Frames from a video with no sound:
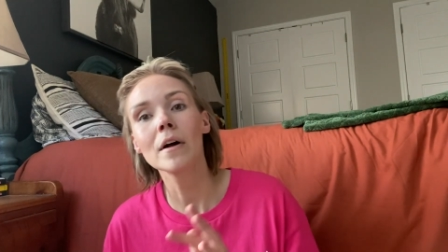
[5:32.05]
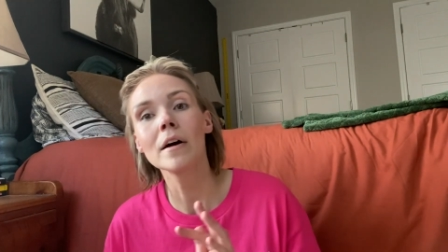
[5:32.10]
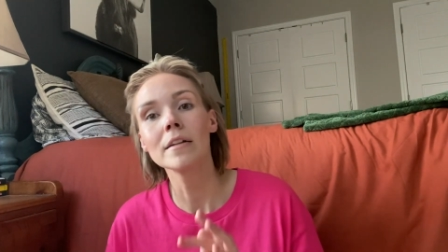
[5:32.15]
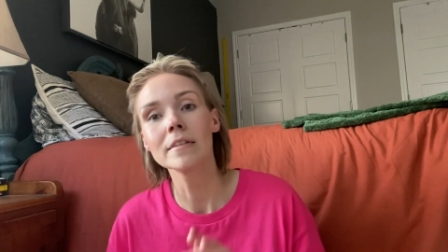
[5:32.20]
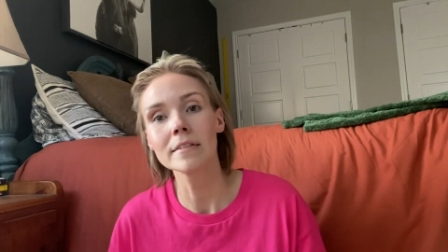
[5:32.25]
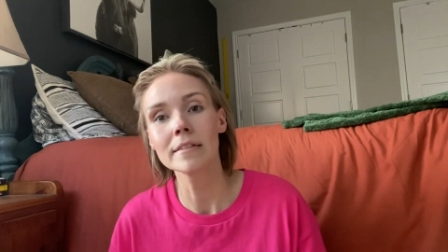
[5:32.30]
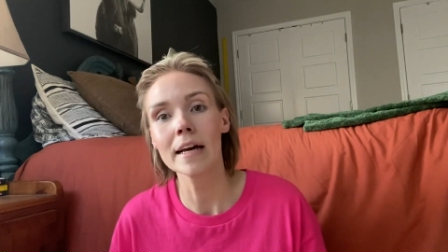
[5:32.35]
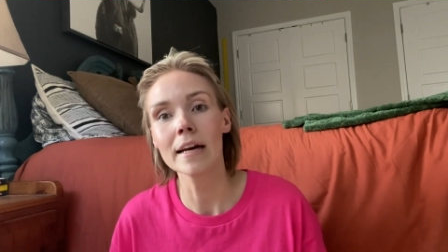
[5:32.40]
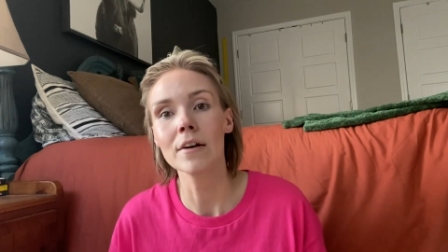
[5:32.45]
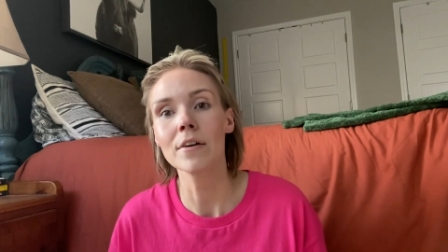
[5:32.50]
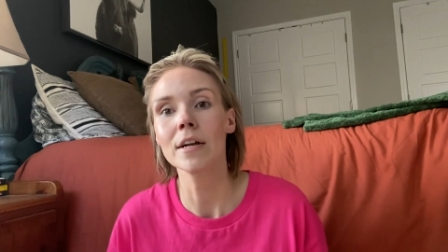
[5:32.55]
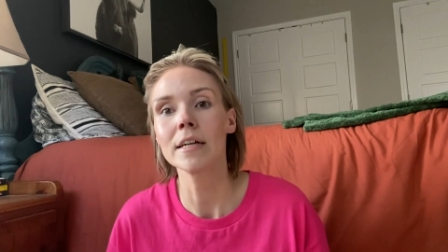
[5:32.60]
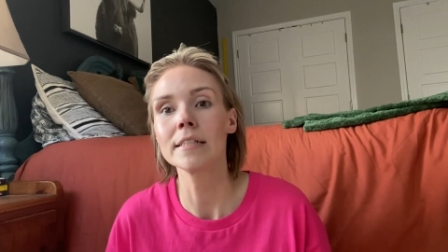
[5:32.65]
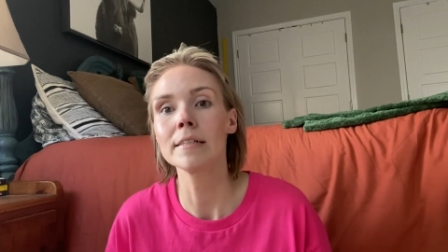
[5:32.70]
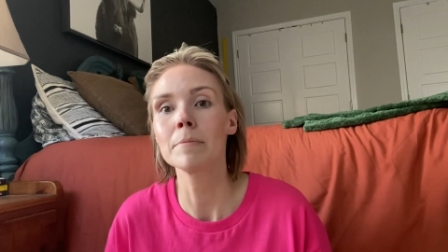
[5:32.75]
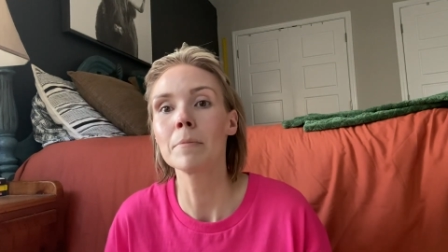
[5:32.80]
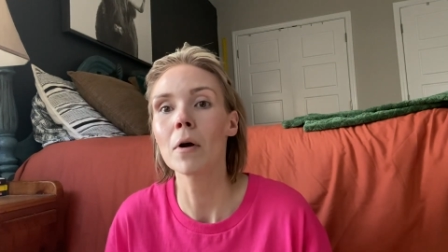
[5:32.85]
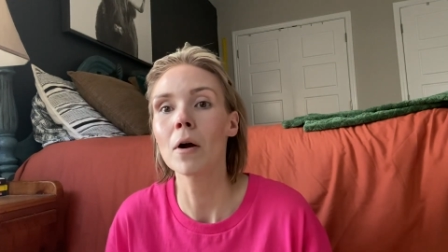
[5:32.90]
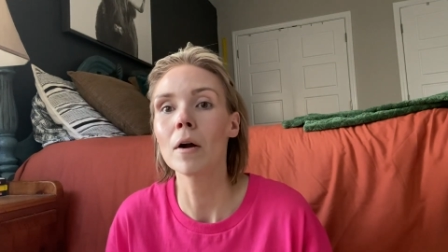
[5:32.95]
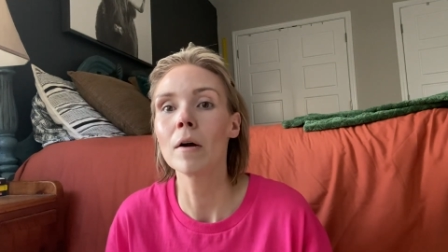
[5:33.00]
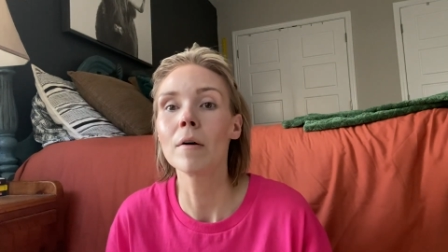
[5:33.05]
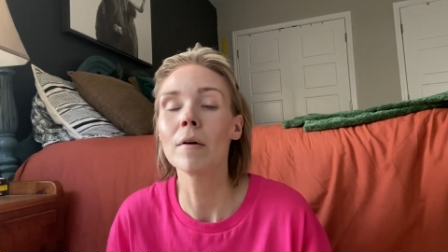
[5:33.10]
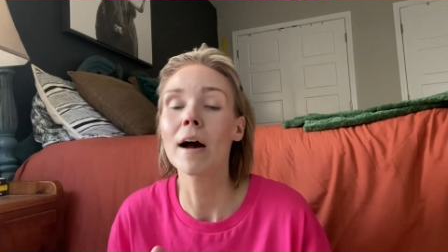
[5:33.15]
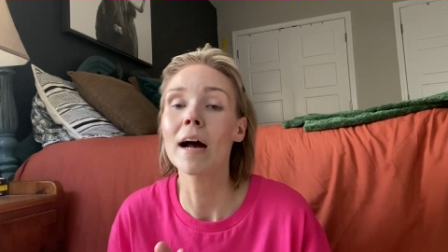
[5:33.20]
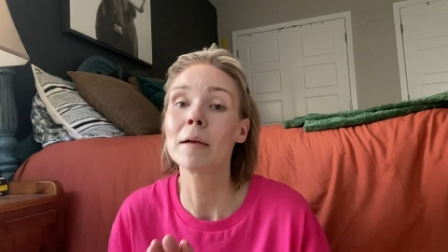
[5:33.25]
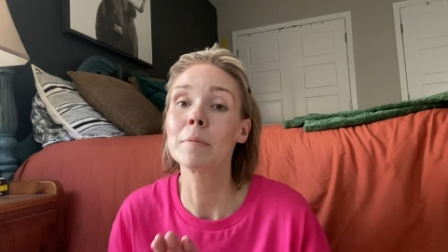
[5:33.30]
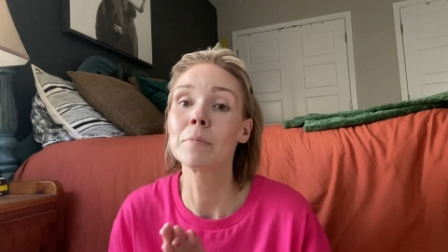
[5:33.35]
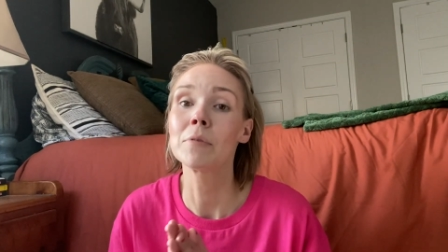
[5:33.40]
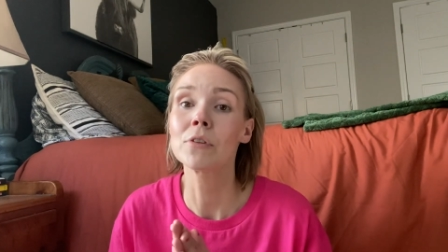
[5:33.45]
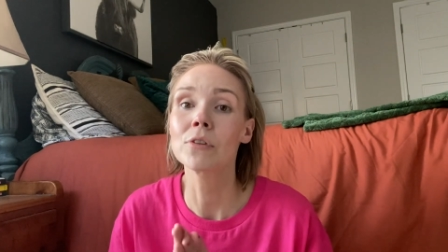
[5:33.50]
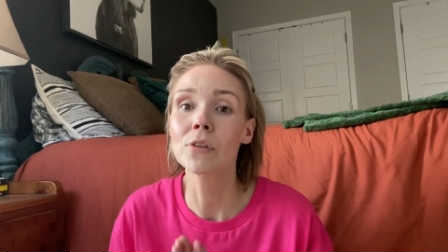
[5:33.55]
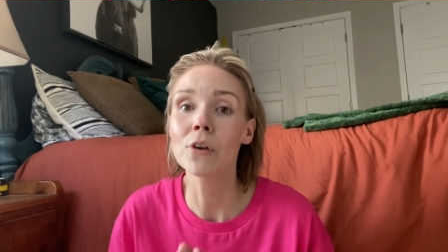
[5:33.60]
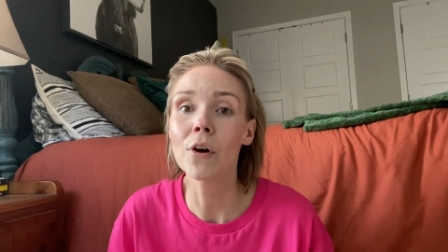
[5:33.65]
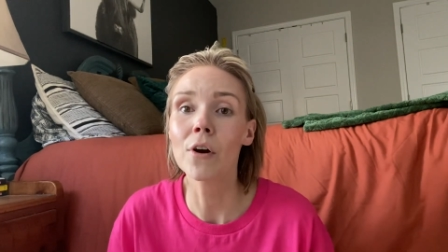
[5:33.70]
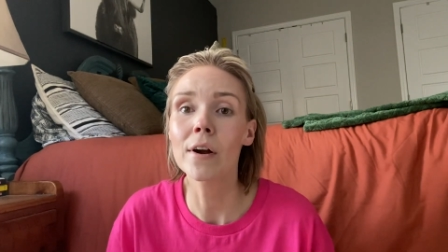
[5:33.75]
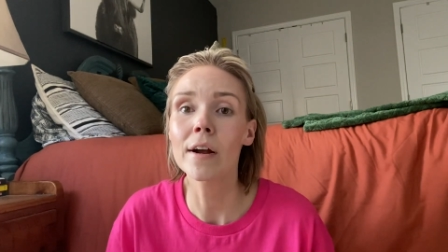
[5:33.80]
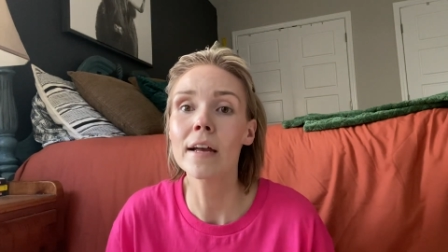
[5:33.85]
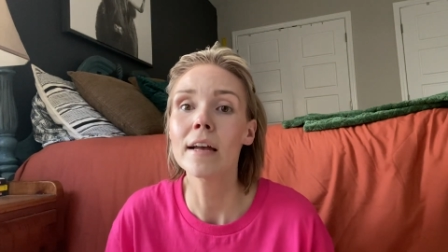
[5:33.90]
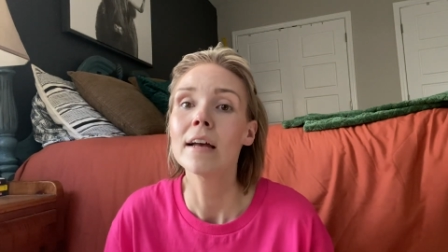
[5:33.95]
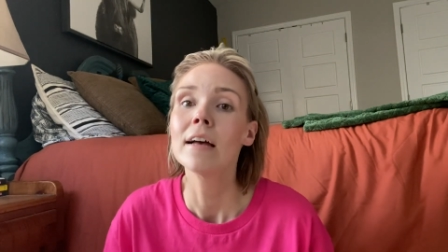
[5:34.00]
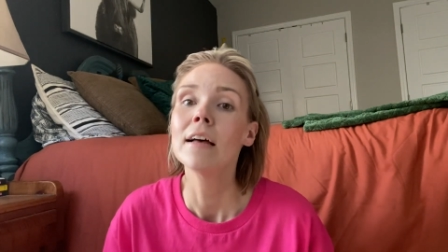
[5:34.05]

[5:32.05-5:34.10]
on Saturday tomorrow, I'm sorry.